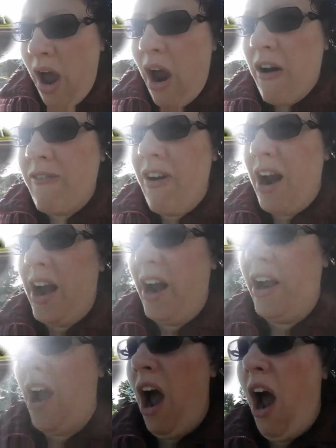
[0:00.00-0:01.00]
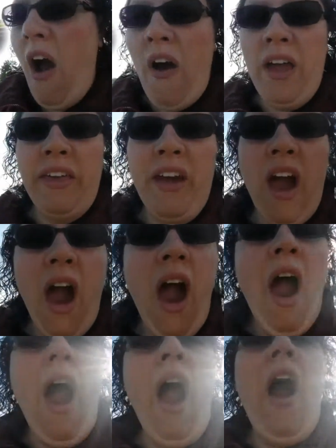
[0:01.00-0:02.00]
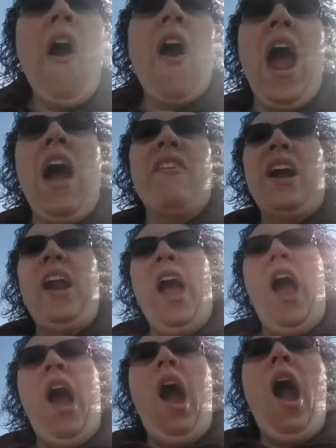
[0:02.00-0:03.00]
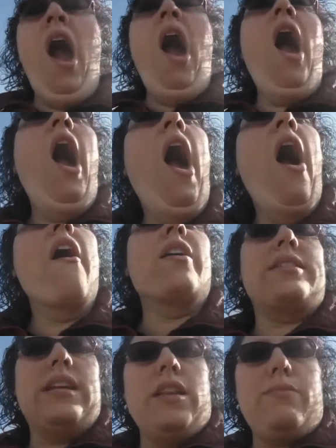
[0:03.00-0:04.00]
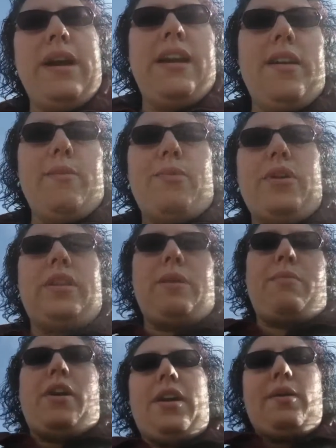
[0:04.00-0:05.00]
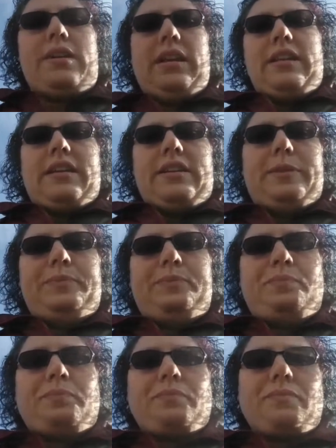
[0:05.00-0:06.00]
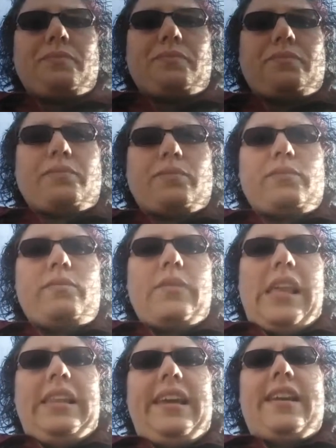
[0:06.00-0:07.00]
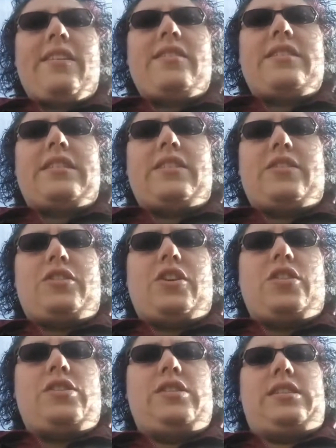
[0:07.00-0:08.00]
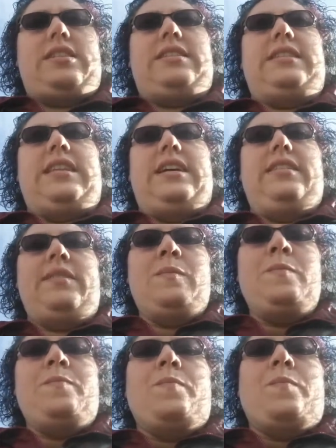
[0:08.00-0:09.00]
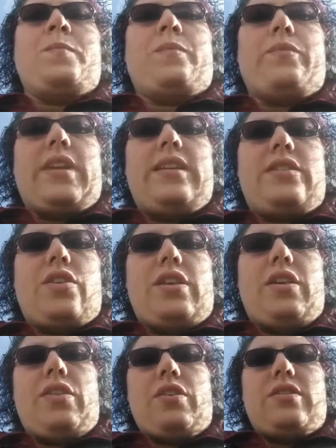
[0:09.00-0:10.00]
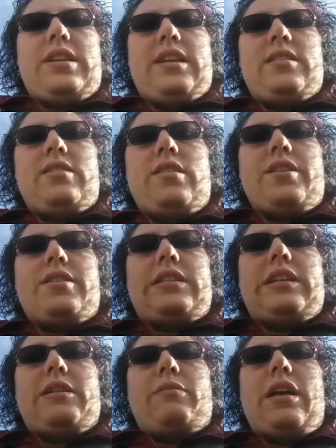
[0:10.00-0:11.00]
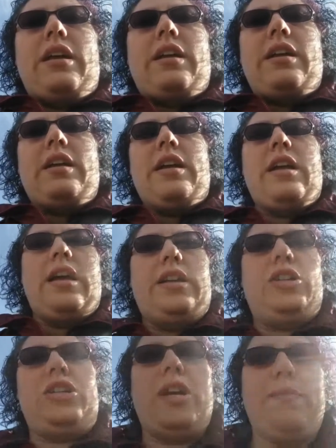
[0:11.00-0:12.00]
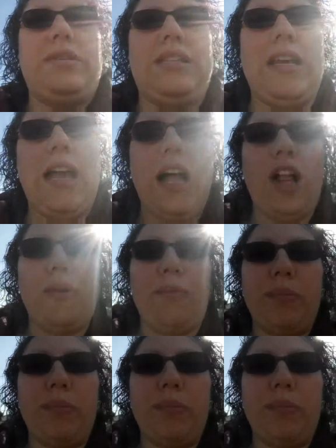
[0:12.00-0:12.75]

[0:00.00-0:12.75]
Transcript: I'm ready to go. We're having a uh, we celebrated a birthday party. One of the leaders in our church, his son, is turning 13, so there's some chips to help